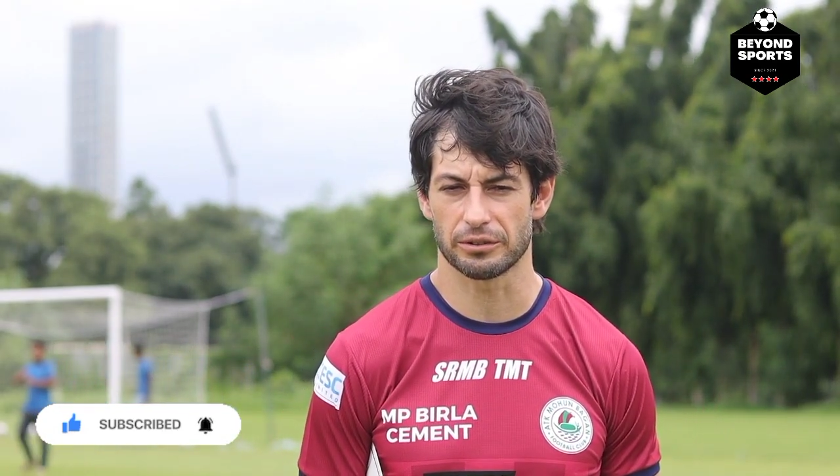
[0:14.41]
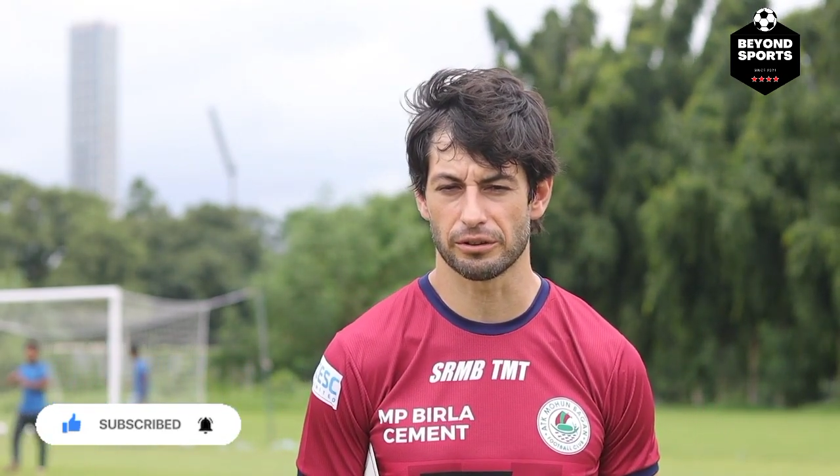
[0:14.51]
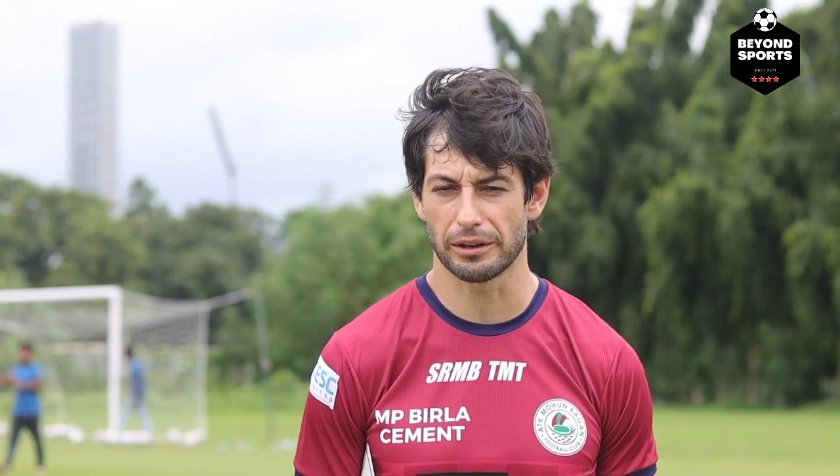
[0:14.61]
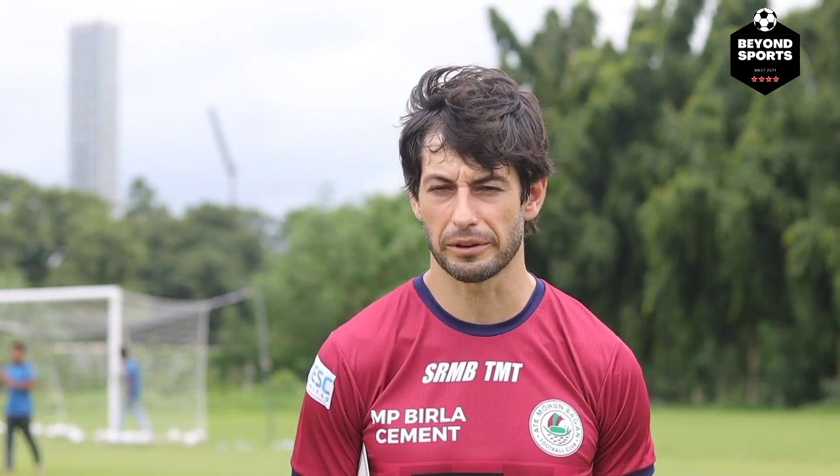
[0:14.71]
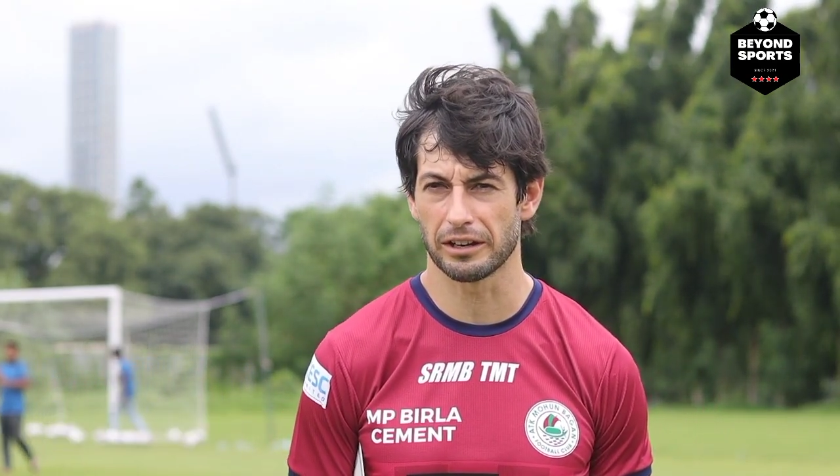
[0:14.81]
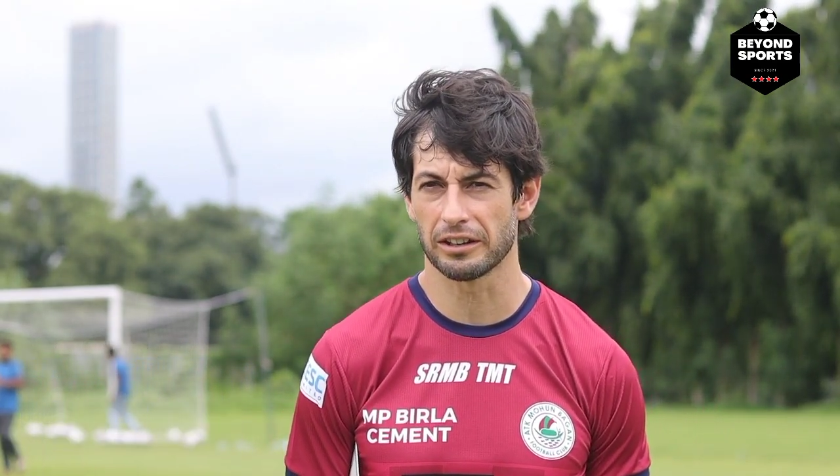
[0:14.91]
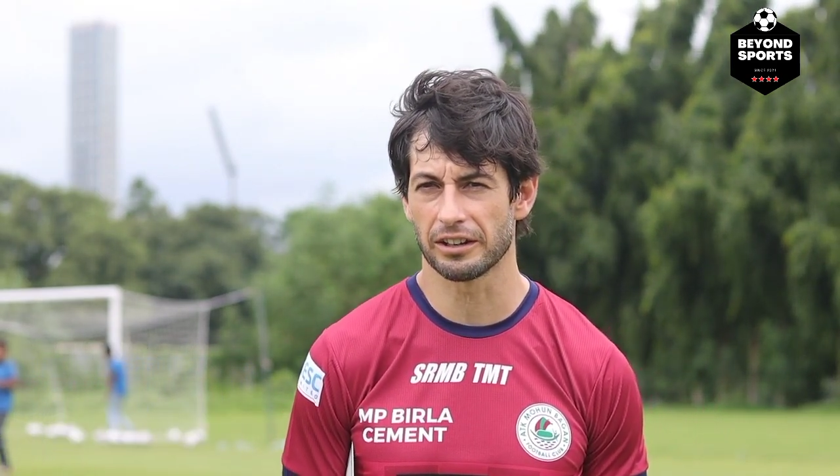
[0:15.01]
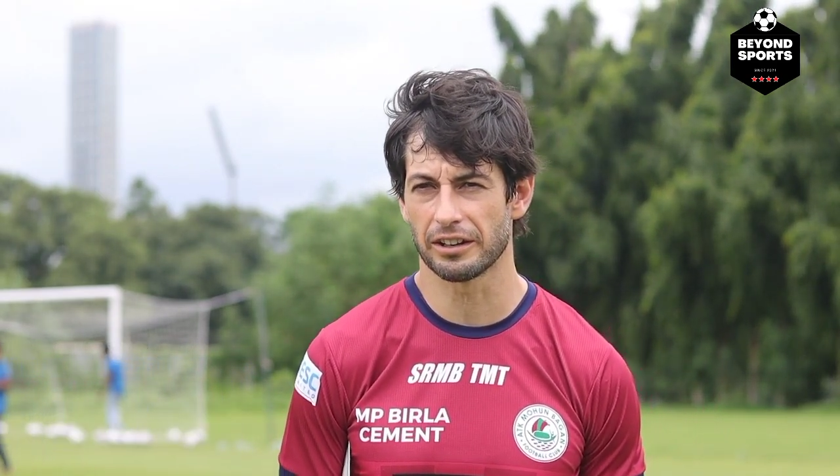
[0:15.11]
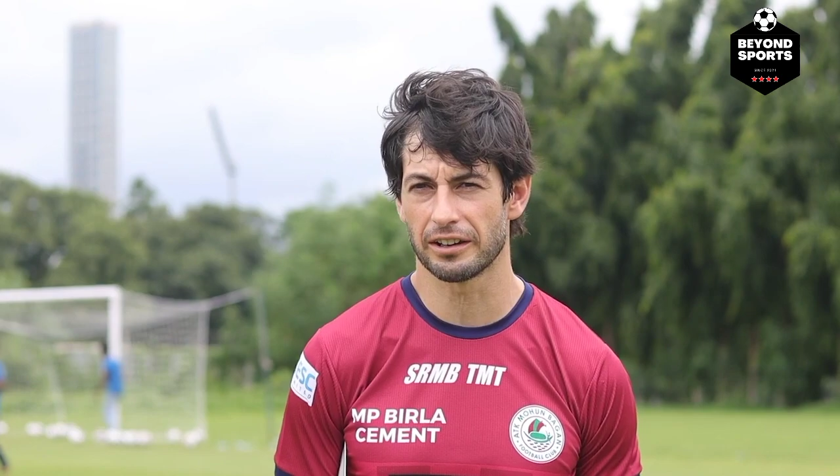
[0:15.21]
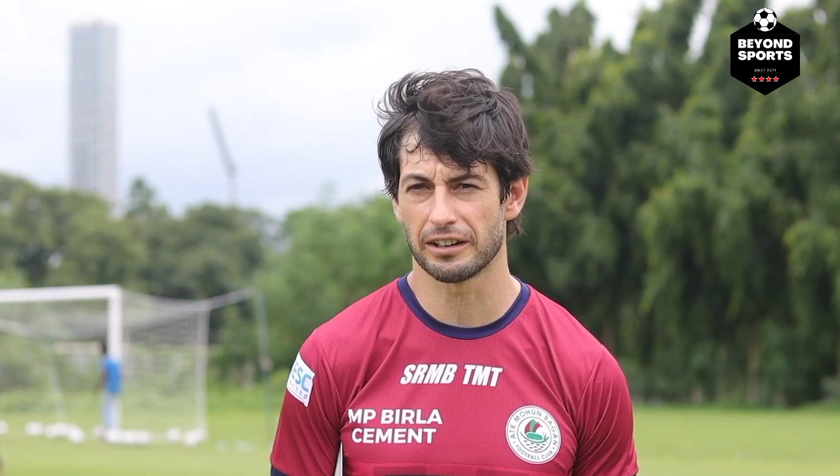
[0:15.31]
tournament
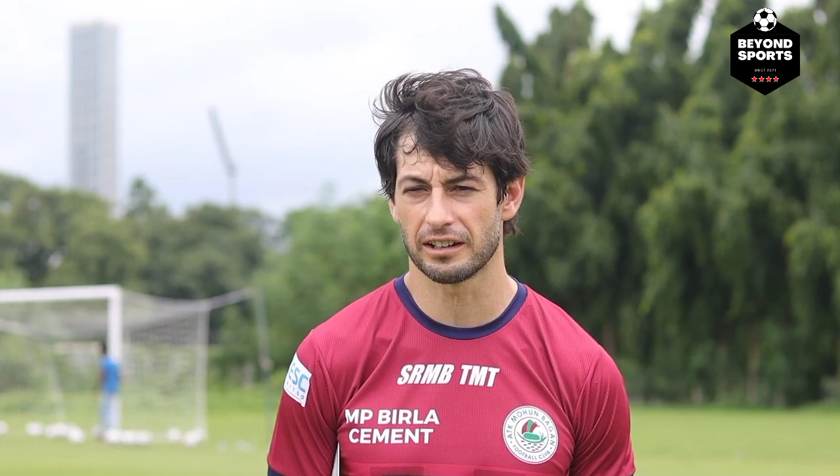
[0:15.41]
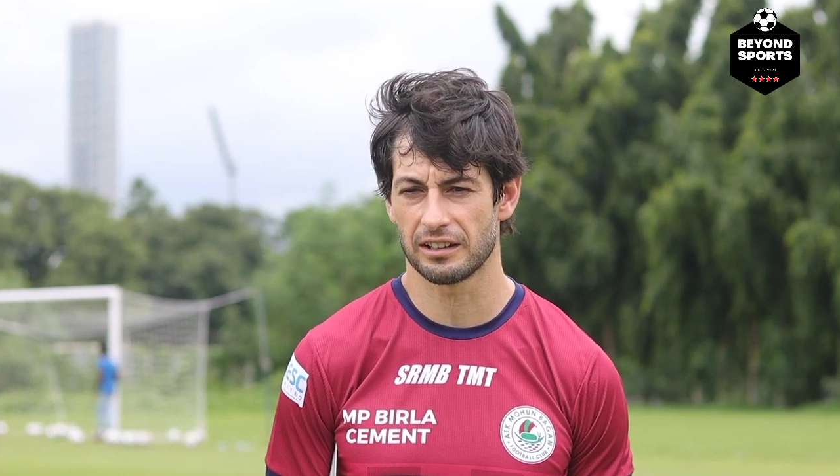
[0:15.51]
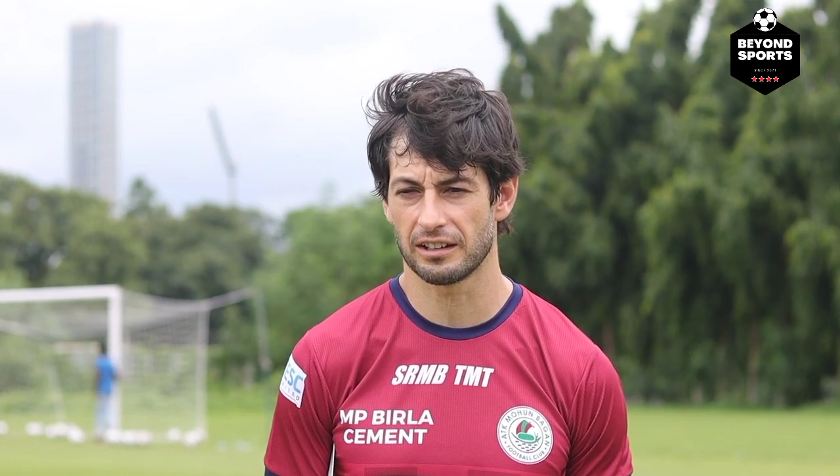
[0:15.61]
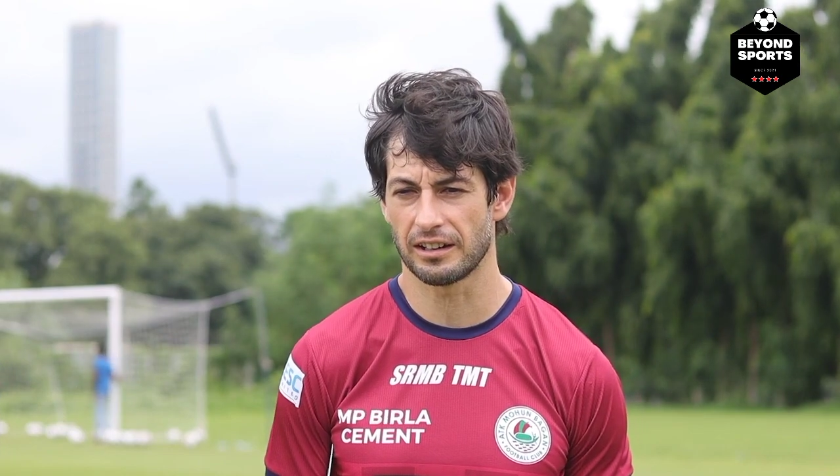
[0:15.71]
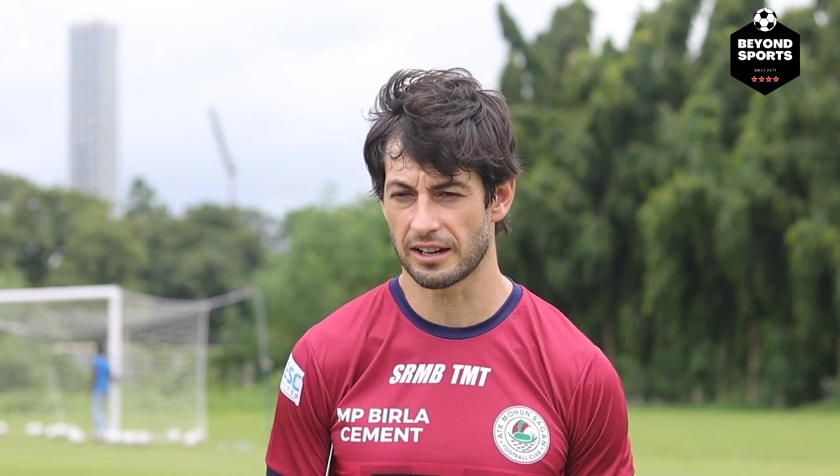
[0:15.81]
here in